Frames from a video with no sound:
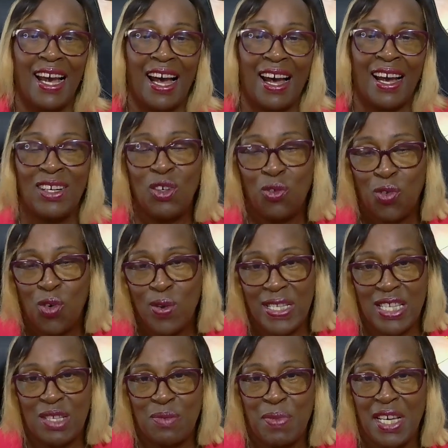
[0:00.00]
I look forward to
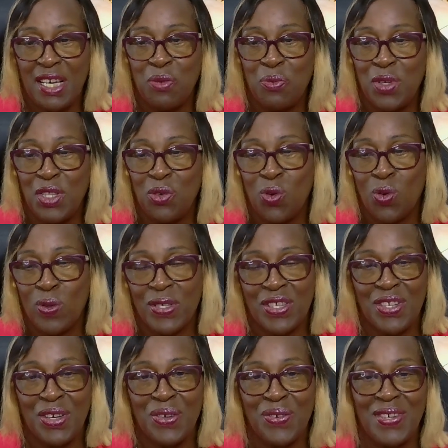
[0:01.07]
speaking with you all
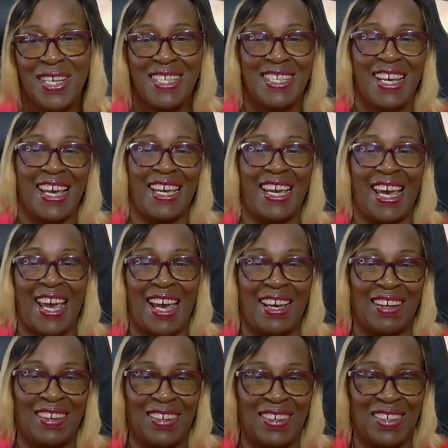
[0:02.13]
soon. Take care.
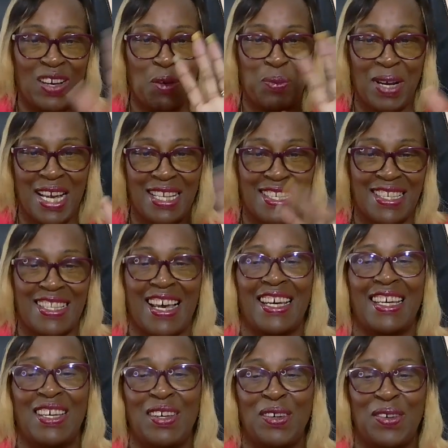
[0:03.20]
God bless.
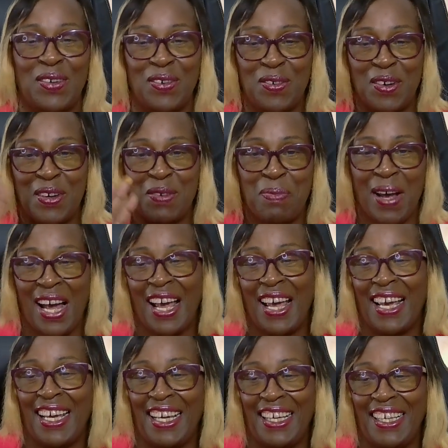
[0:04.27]
Thank you.
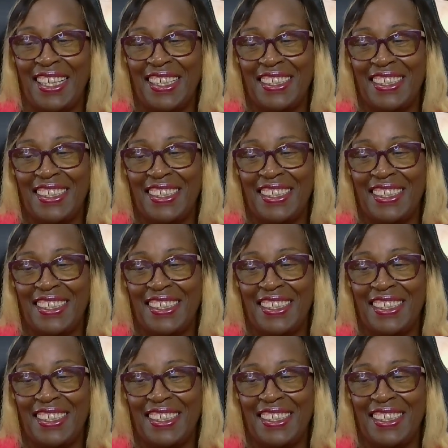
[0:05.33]
Goodbye.